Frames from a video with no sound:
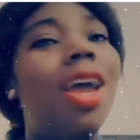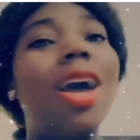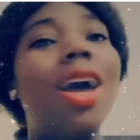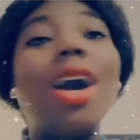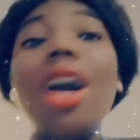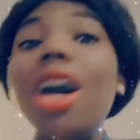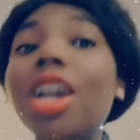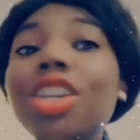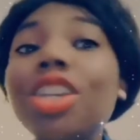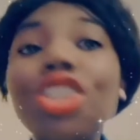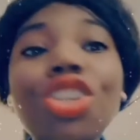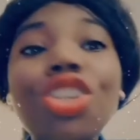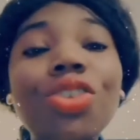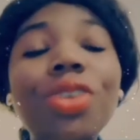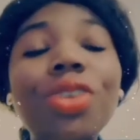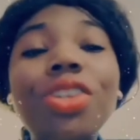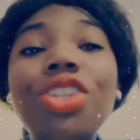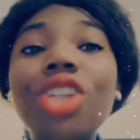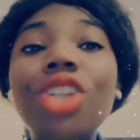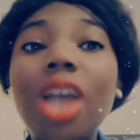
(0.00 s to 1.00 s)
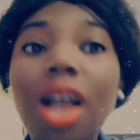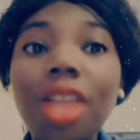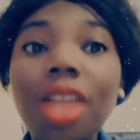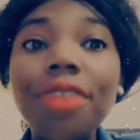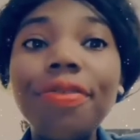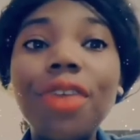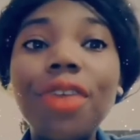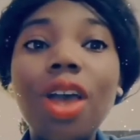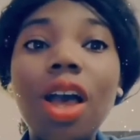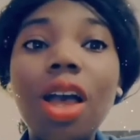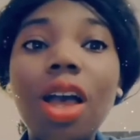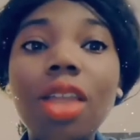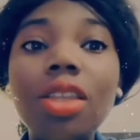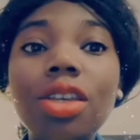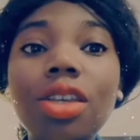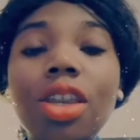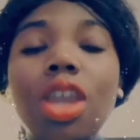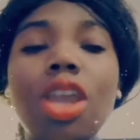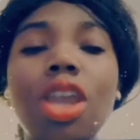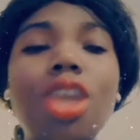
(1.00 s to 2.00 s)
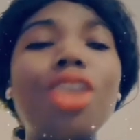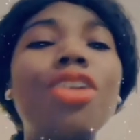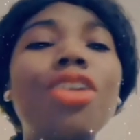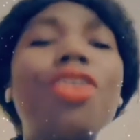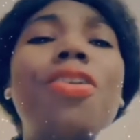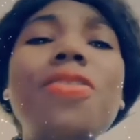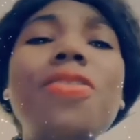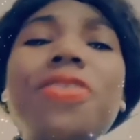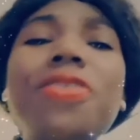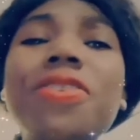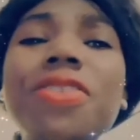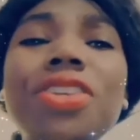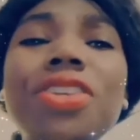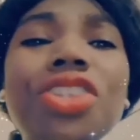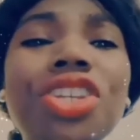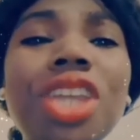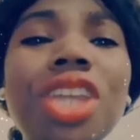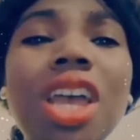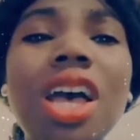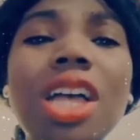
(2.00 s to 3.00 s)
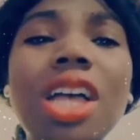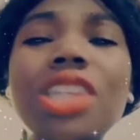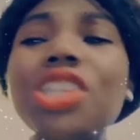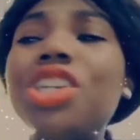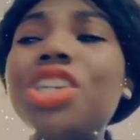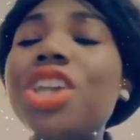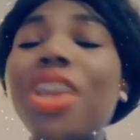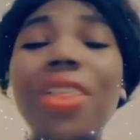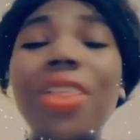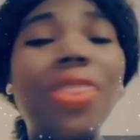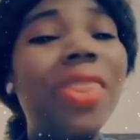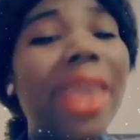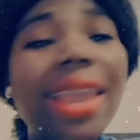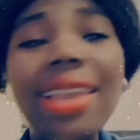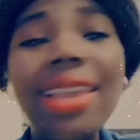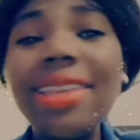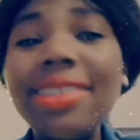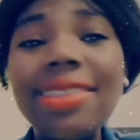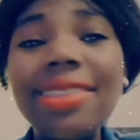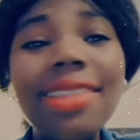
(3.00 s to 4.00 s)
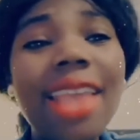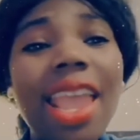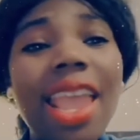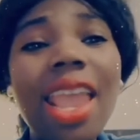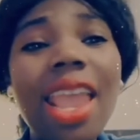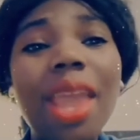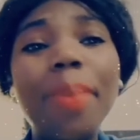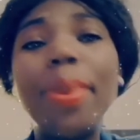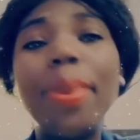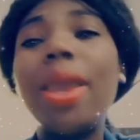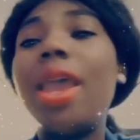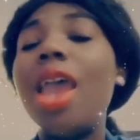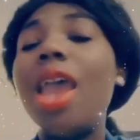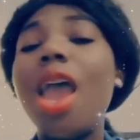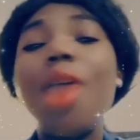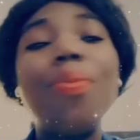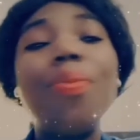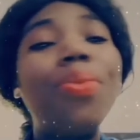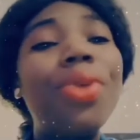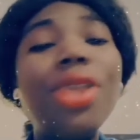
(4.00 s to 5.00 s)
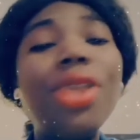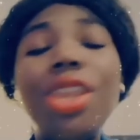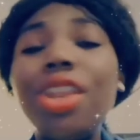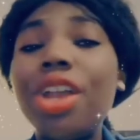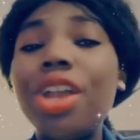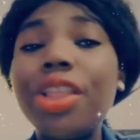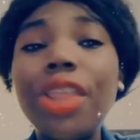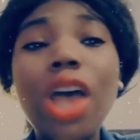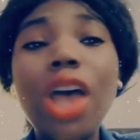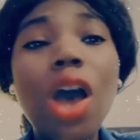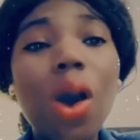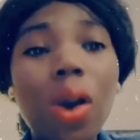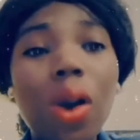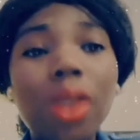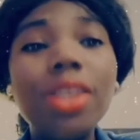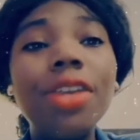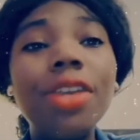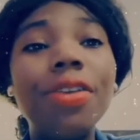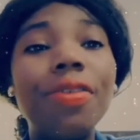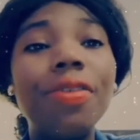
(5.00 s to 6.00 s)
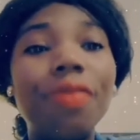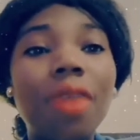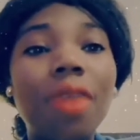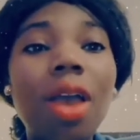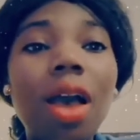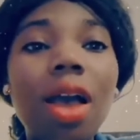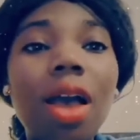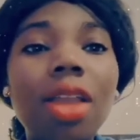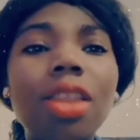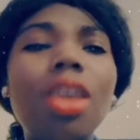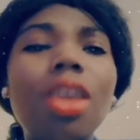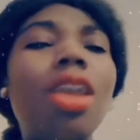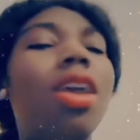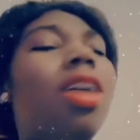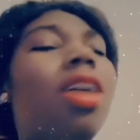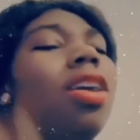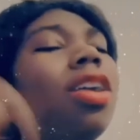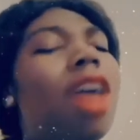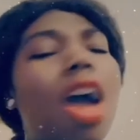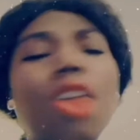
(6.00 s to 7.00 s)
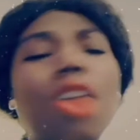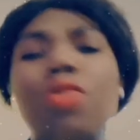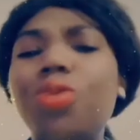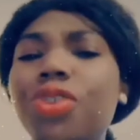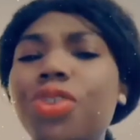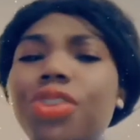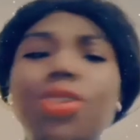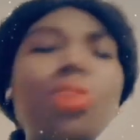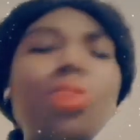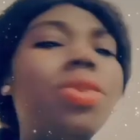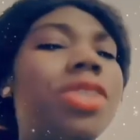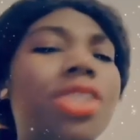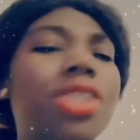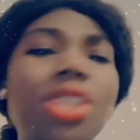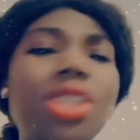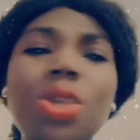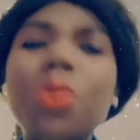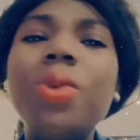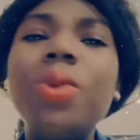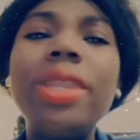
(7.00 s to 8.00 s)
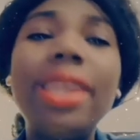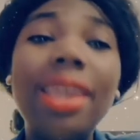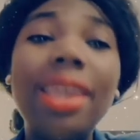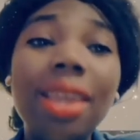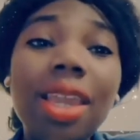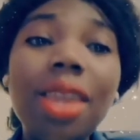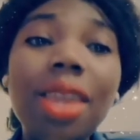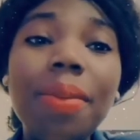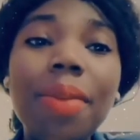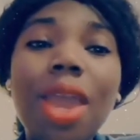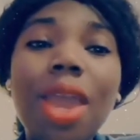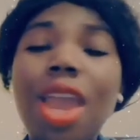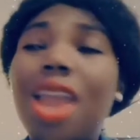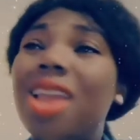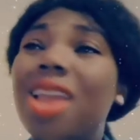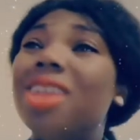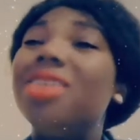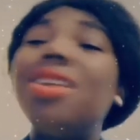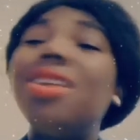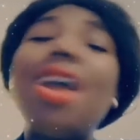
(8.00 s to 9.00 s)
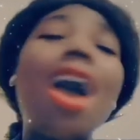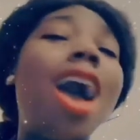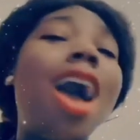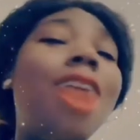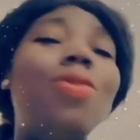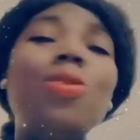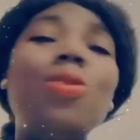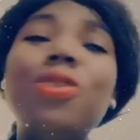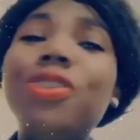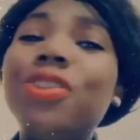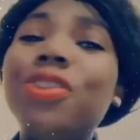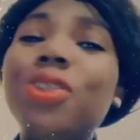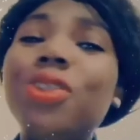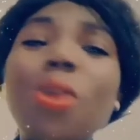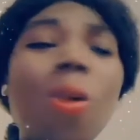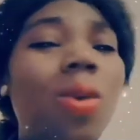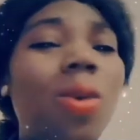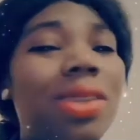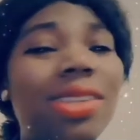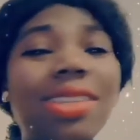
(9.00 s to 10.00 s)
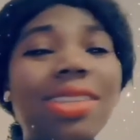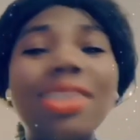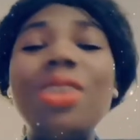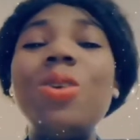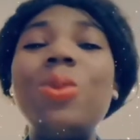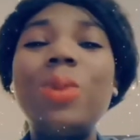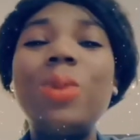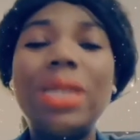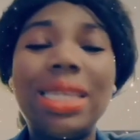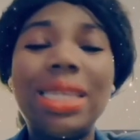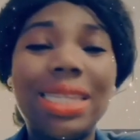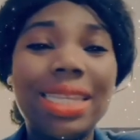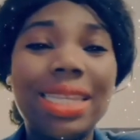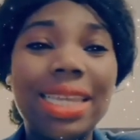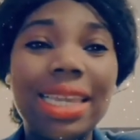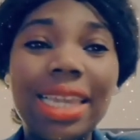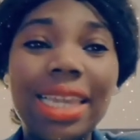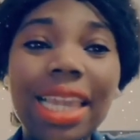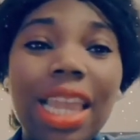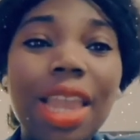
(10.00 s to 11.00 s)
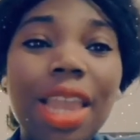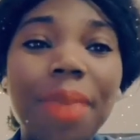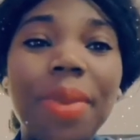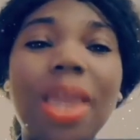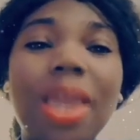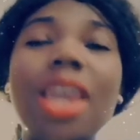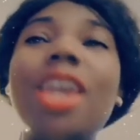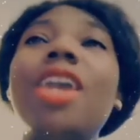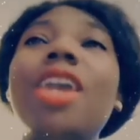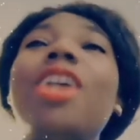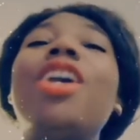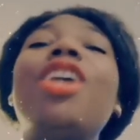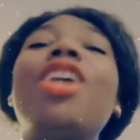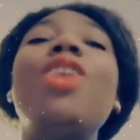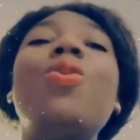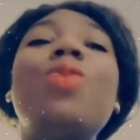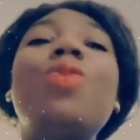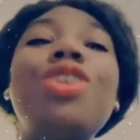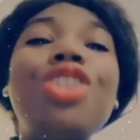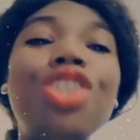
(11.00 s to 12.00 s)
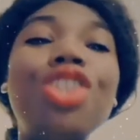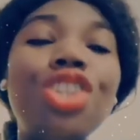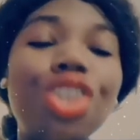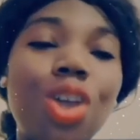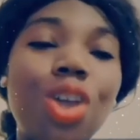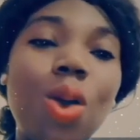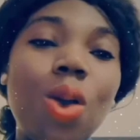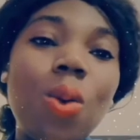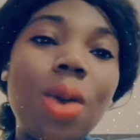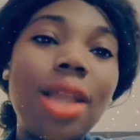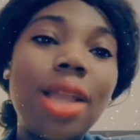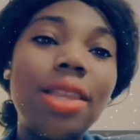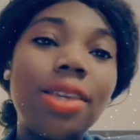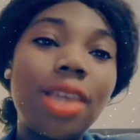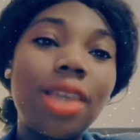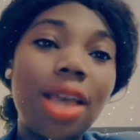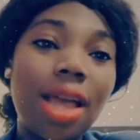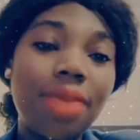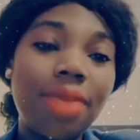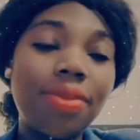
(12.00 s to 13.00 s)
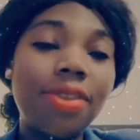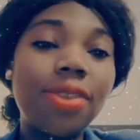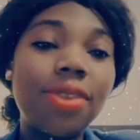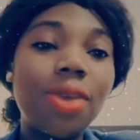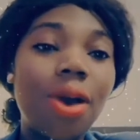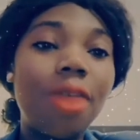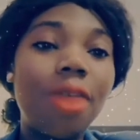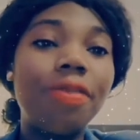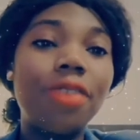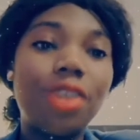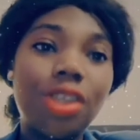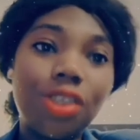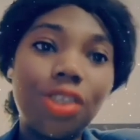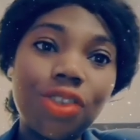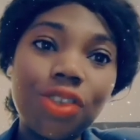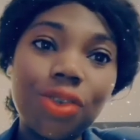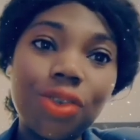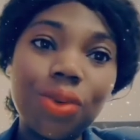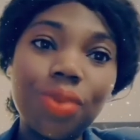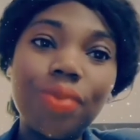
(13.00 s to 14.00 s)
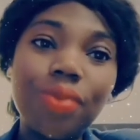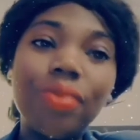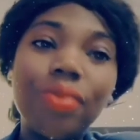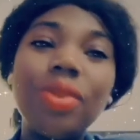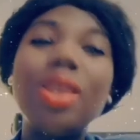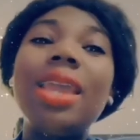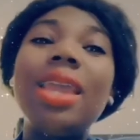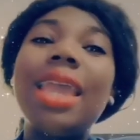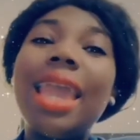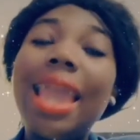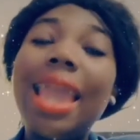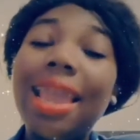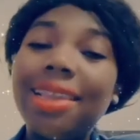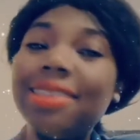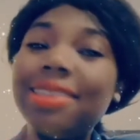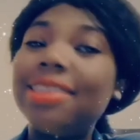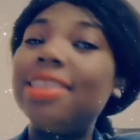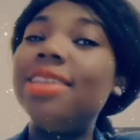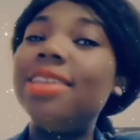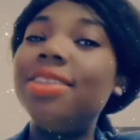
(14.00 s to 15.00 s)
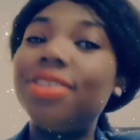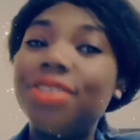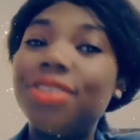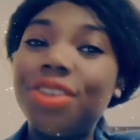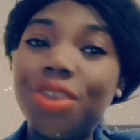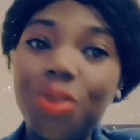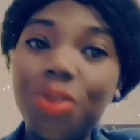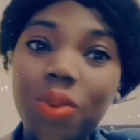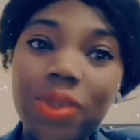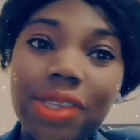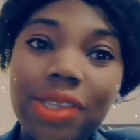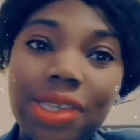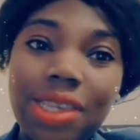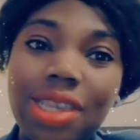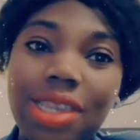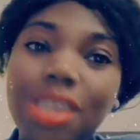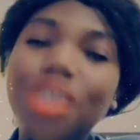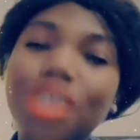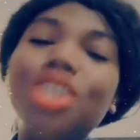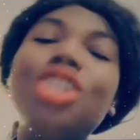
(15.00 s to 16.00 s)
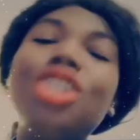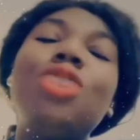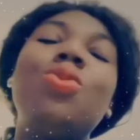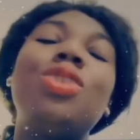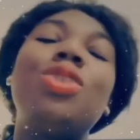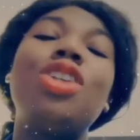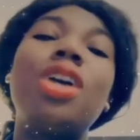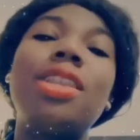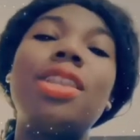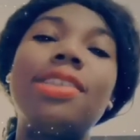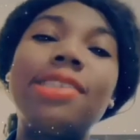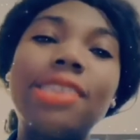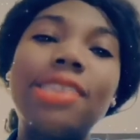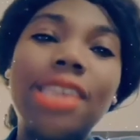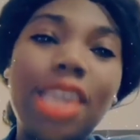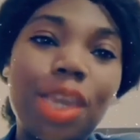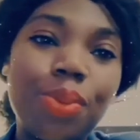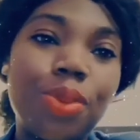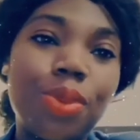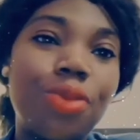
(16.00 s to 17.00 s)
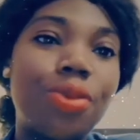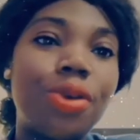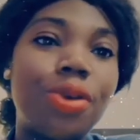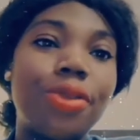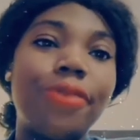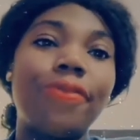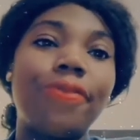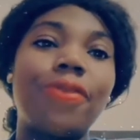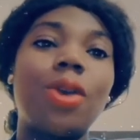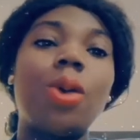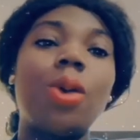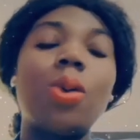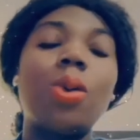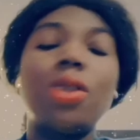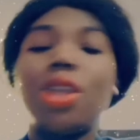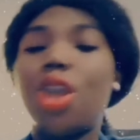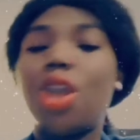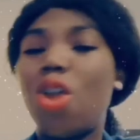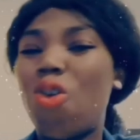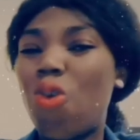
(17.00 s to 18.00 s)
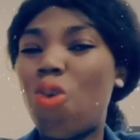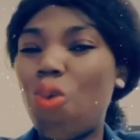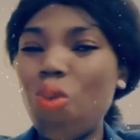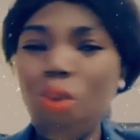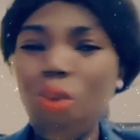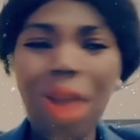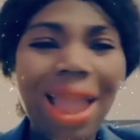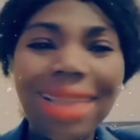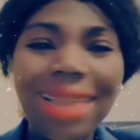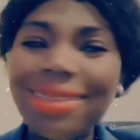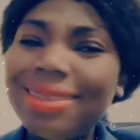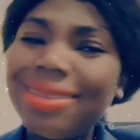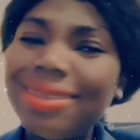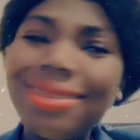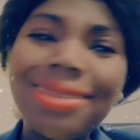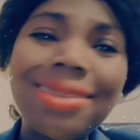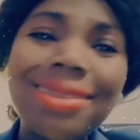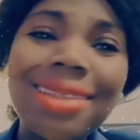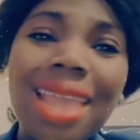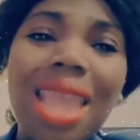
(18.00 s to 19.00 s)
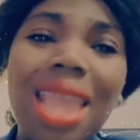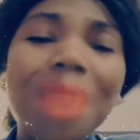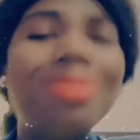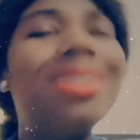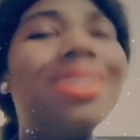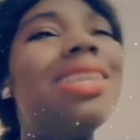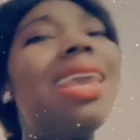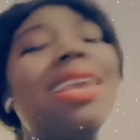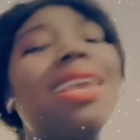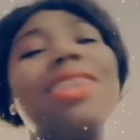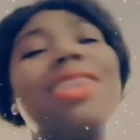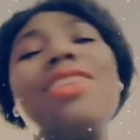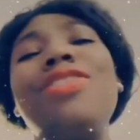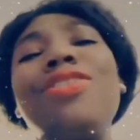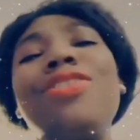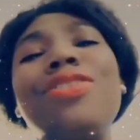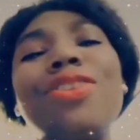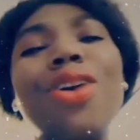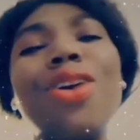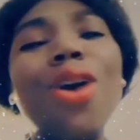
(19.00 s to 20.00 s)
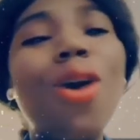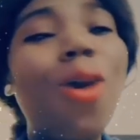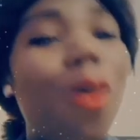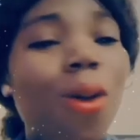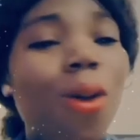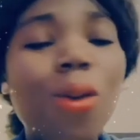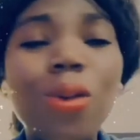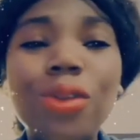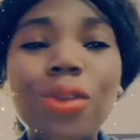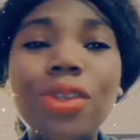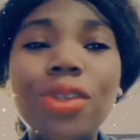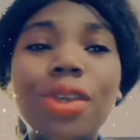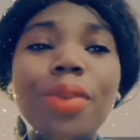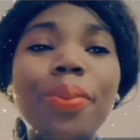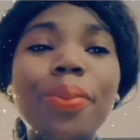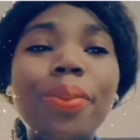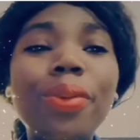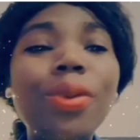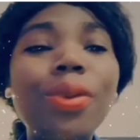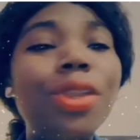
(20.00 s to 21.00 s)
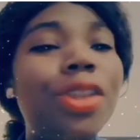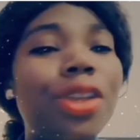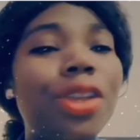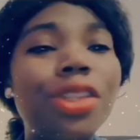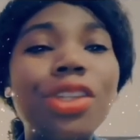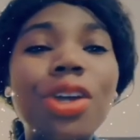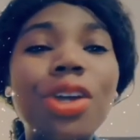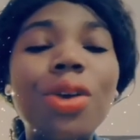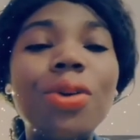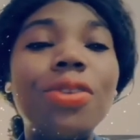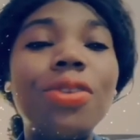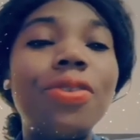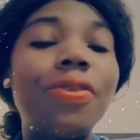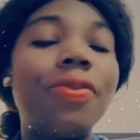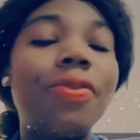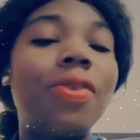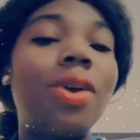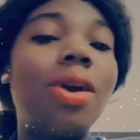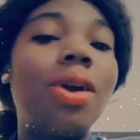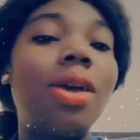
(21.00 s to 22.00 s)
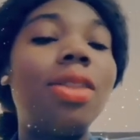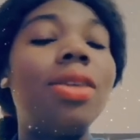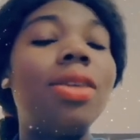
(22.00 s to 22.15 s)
Aren't you a child of God? Go to the church, take his name, put it on the altar of God. God will so deal with him. God will so deal with him. He will know what he got himself into. Hence, he's guilty. He will not escape the wrath of God. Write his name, take it to the altar, put it on the altar of God."